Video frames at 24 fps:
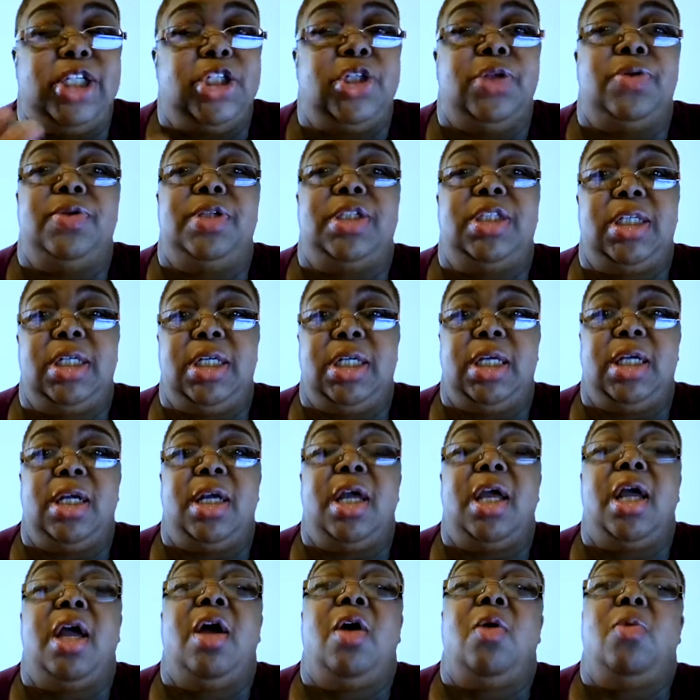you see
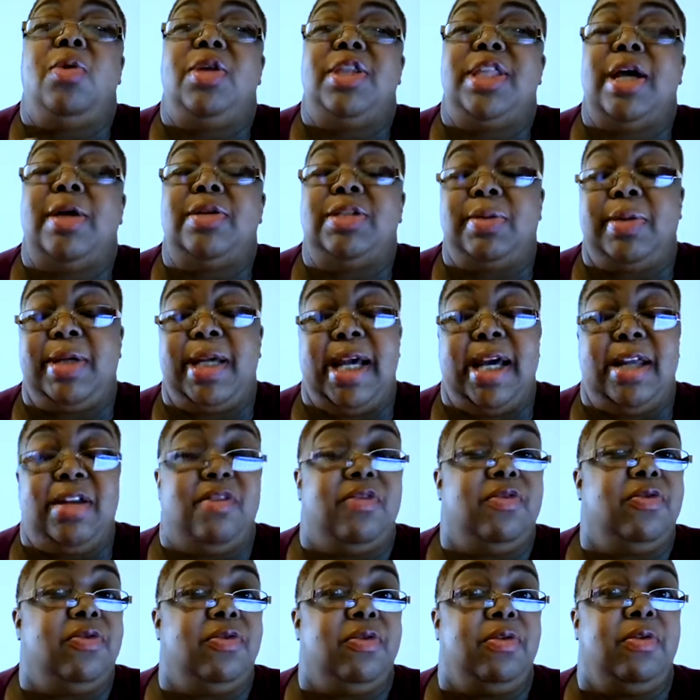without some kind
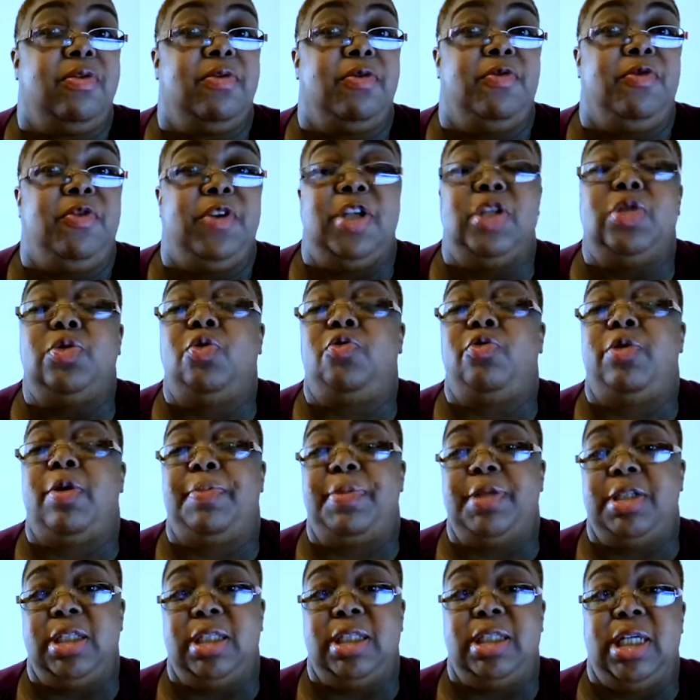of visual
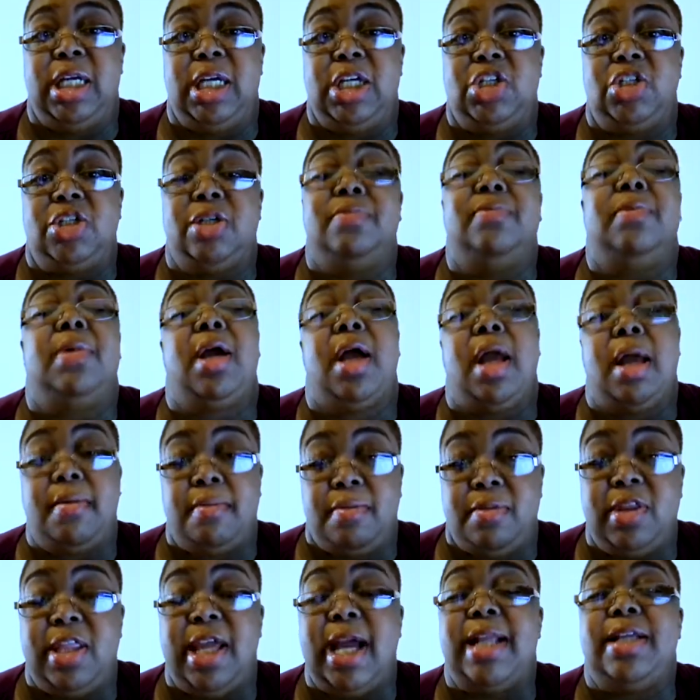representation.
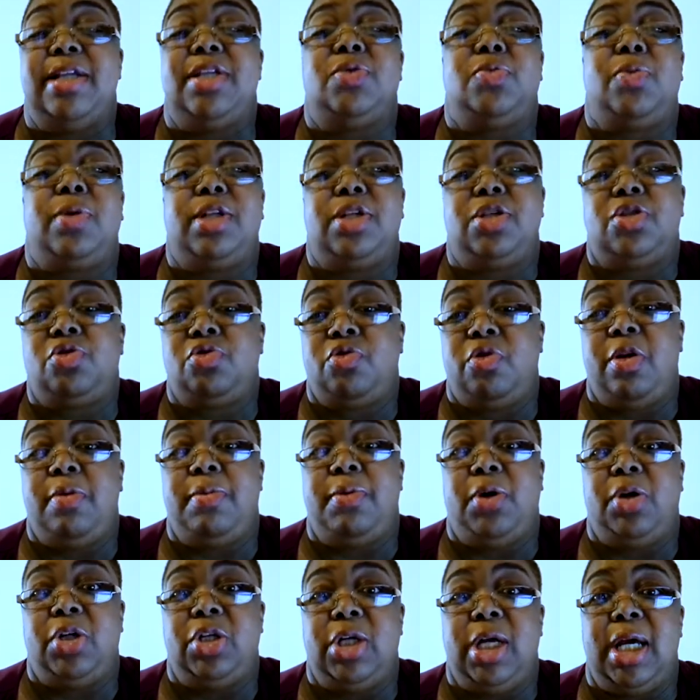That is what a
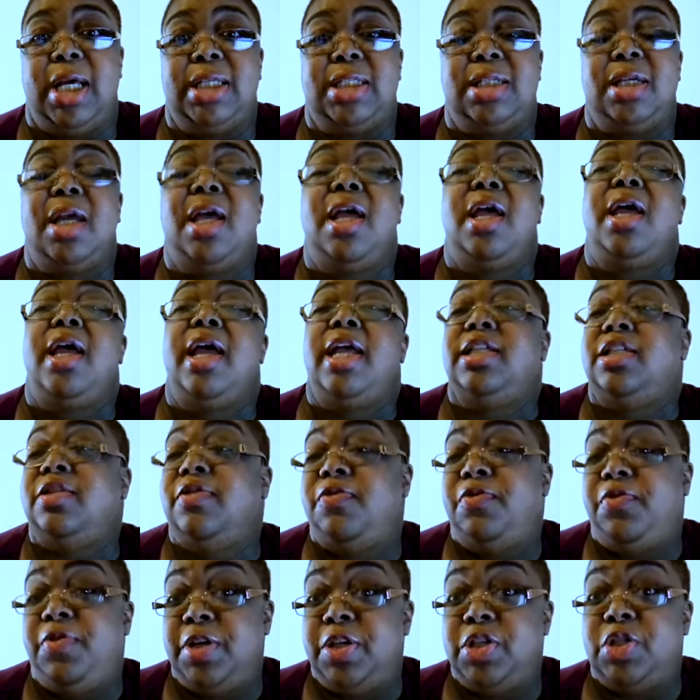storyboard does, is a
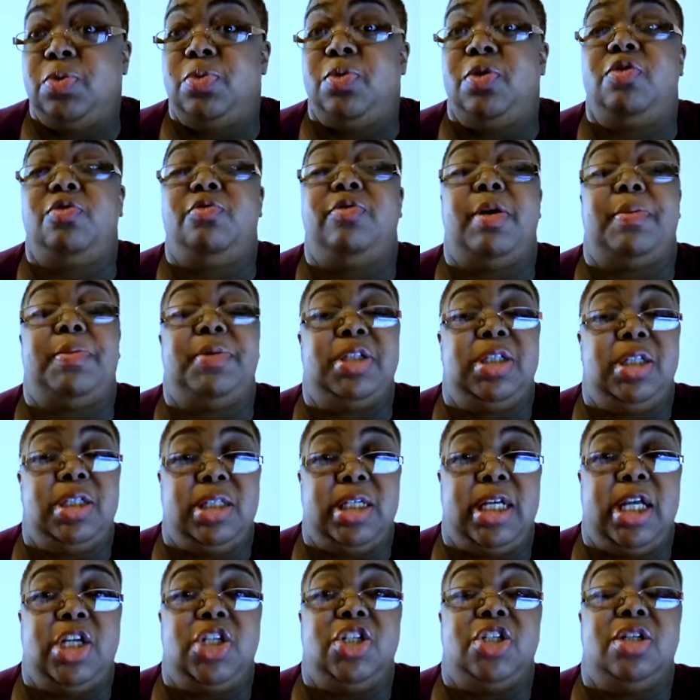visual
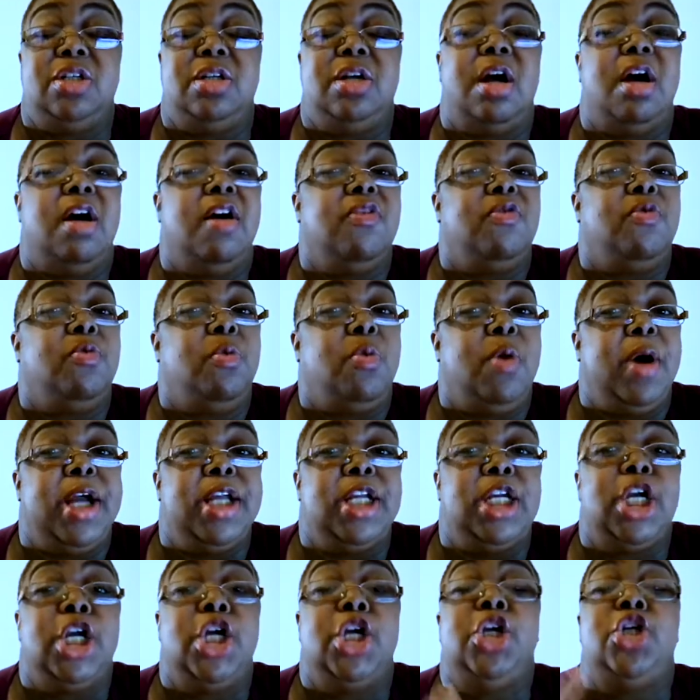representation of what
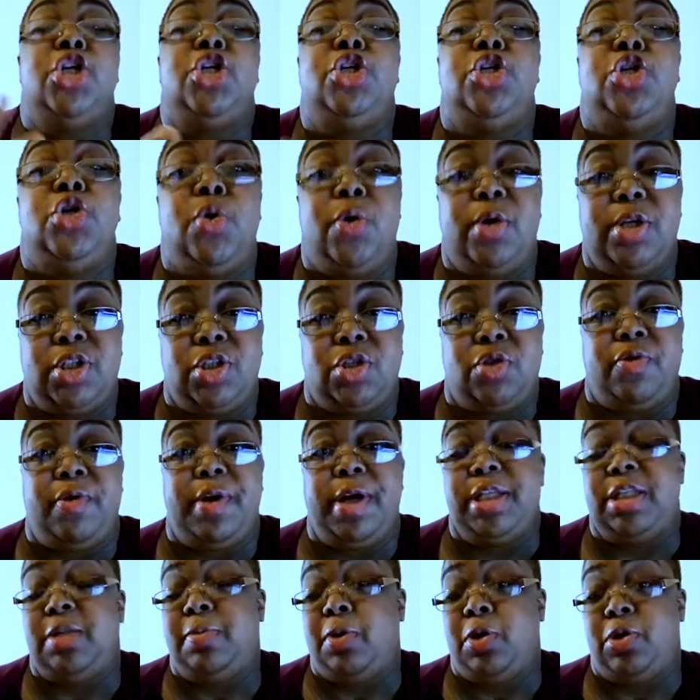your story
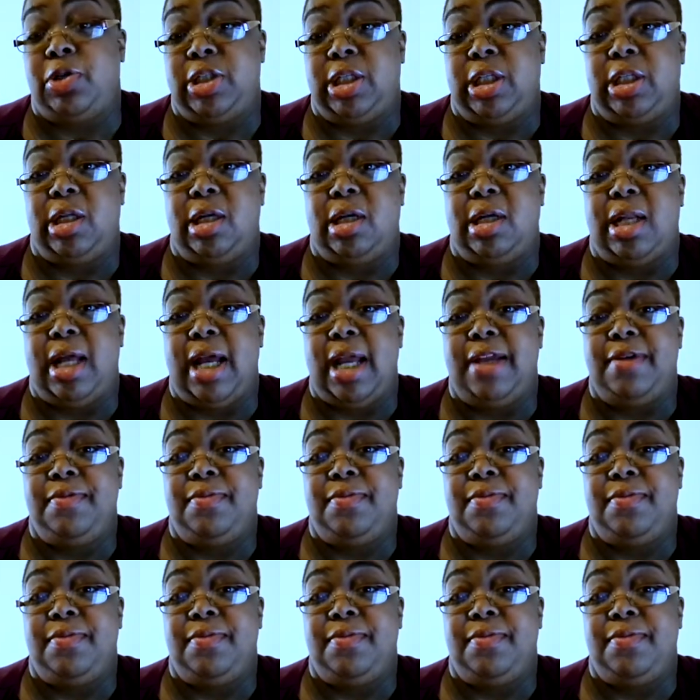is supposed to look like.